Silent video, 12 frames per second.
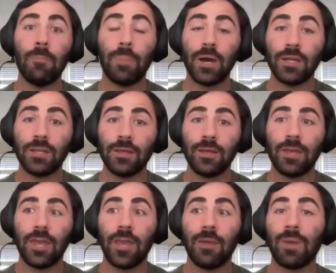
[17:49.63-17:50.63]
but
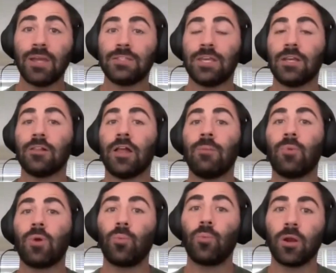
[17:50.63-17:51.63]
it might take a lot
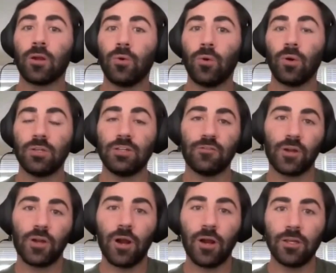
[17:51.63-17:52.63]
more work or
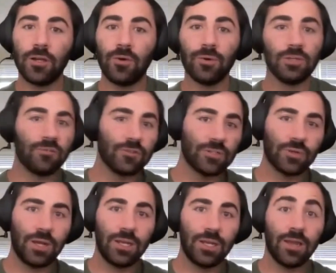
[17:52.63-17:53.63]
different cardio or different training.